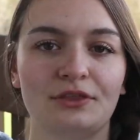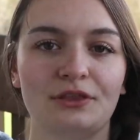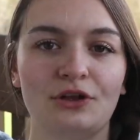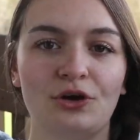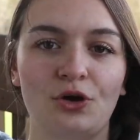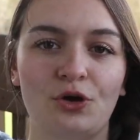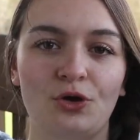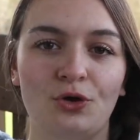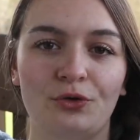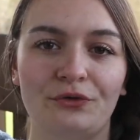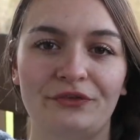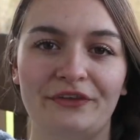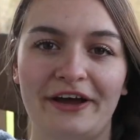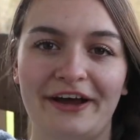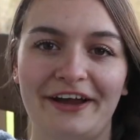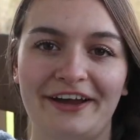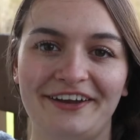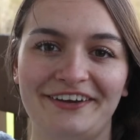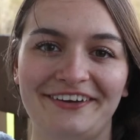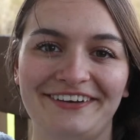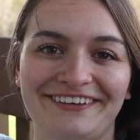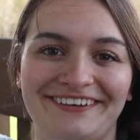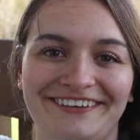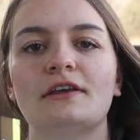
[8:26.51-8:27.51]
The whole
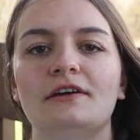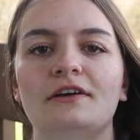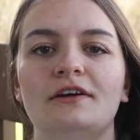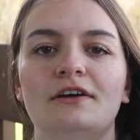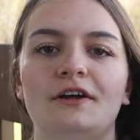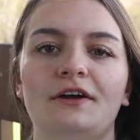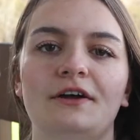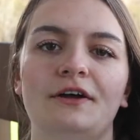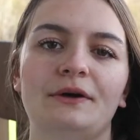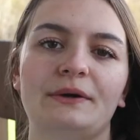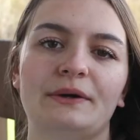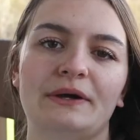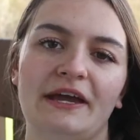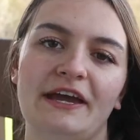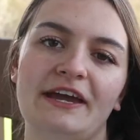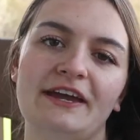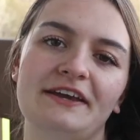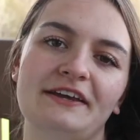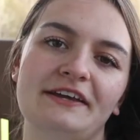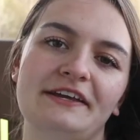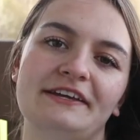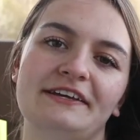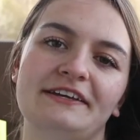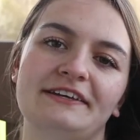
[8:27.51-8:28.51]
nine.
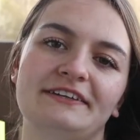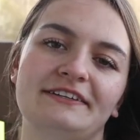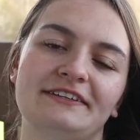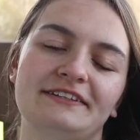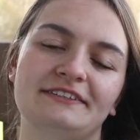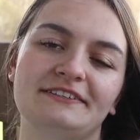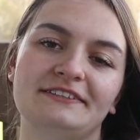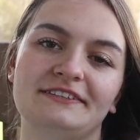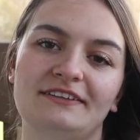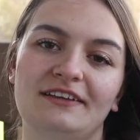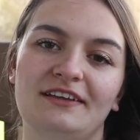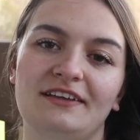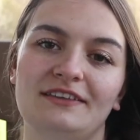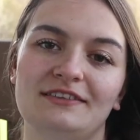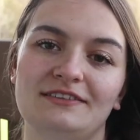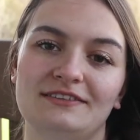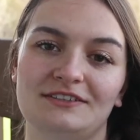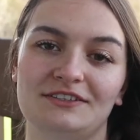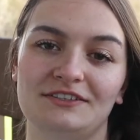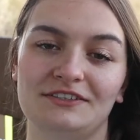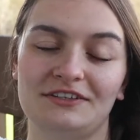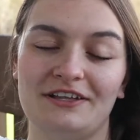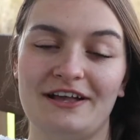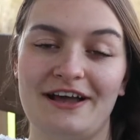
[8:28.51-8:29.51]
Okay,
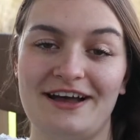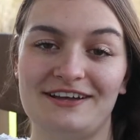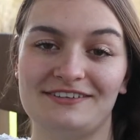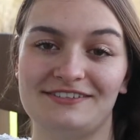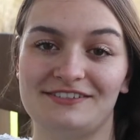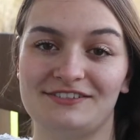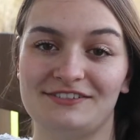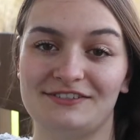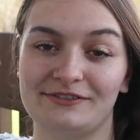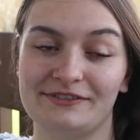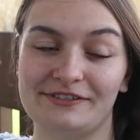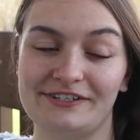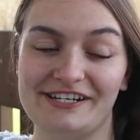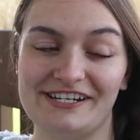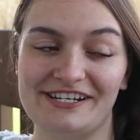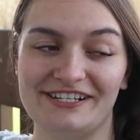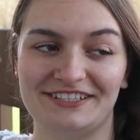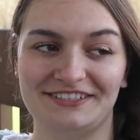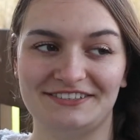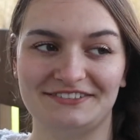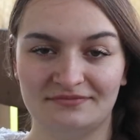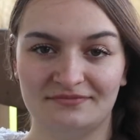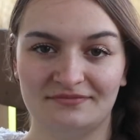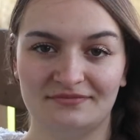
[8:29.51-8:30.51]
the last story.
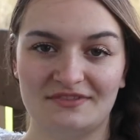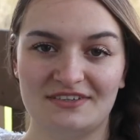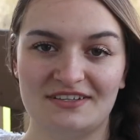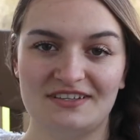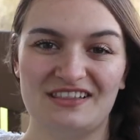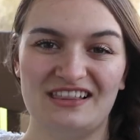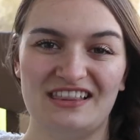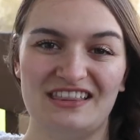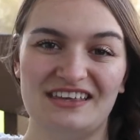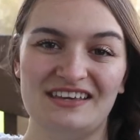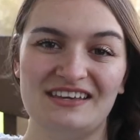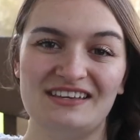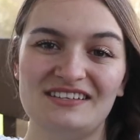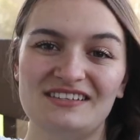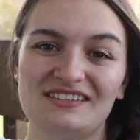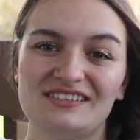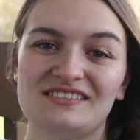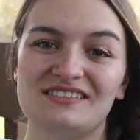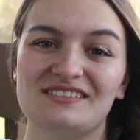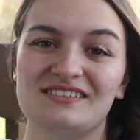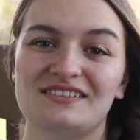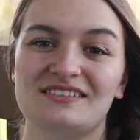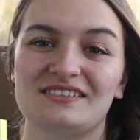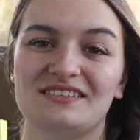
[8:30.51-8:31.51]

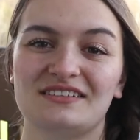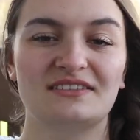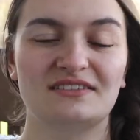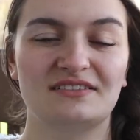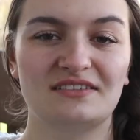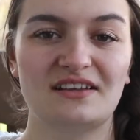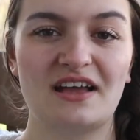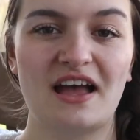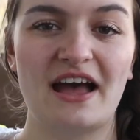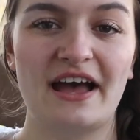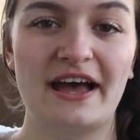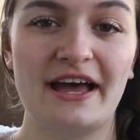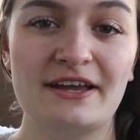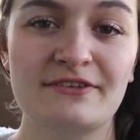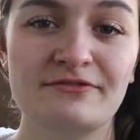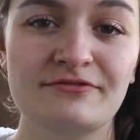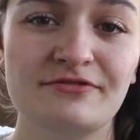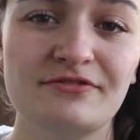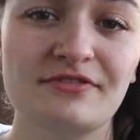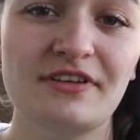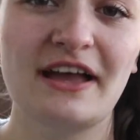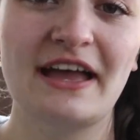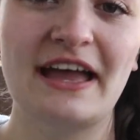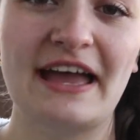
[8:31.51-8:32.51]
This, I've
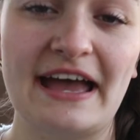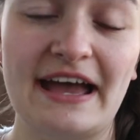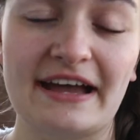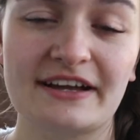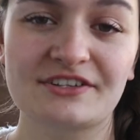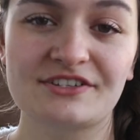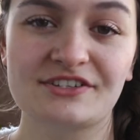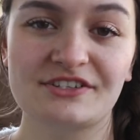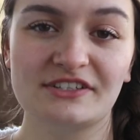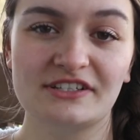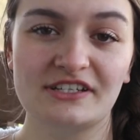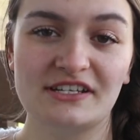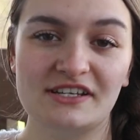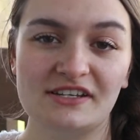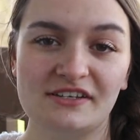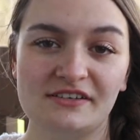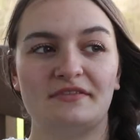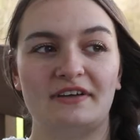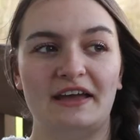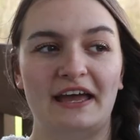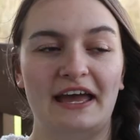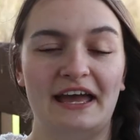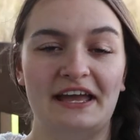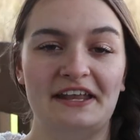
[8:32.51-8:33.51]
actually
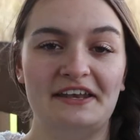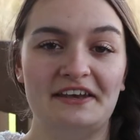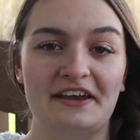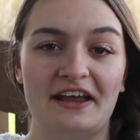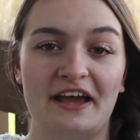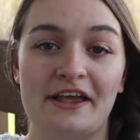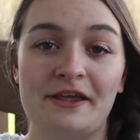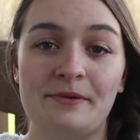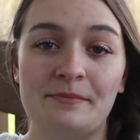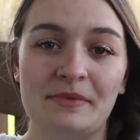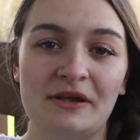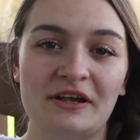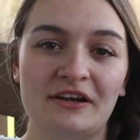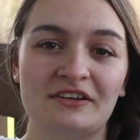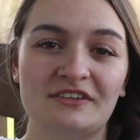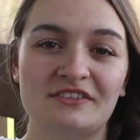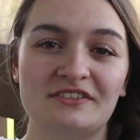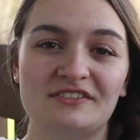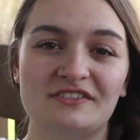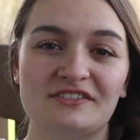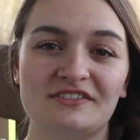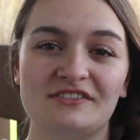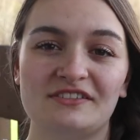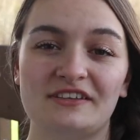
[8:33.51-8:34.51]
had
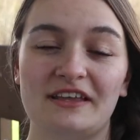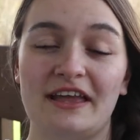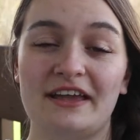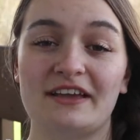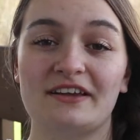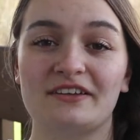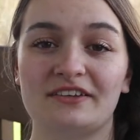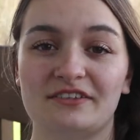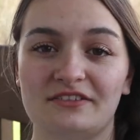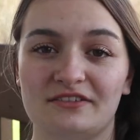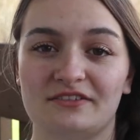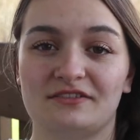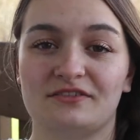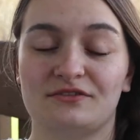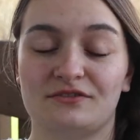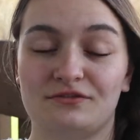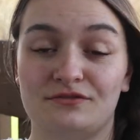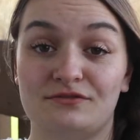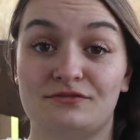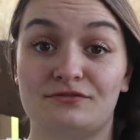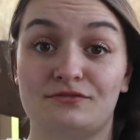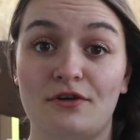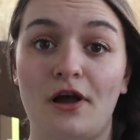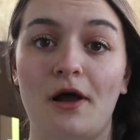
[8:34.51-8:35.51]
nightmares like
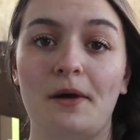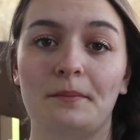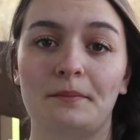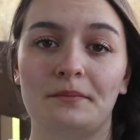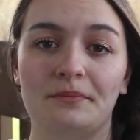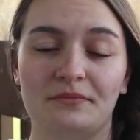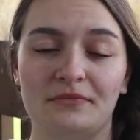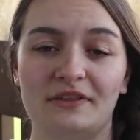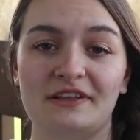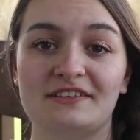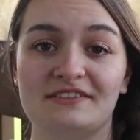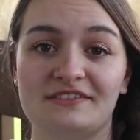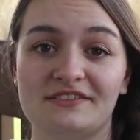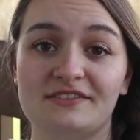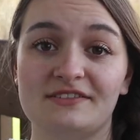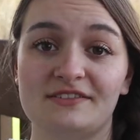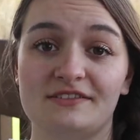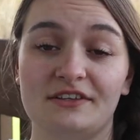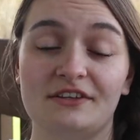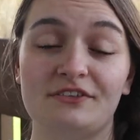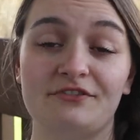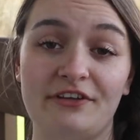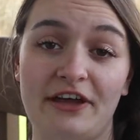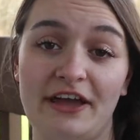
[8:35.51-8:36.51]
from
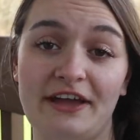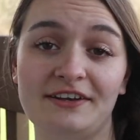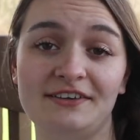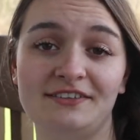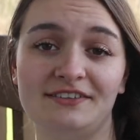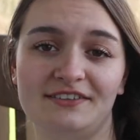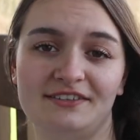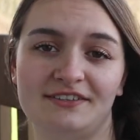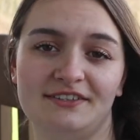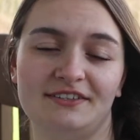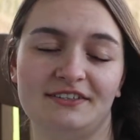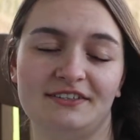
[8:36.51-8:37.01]
this event.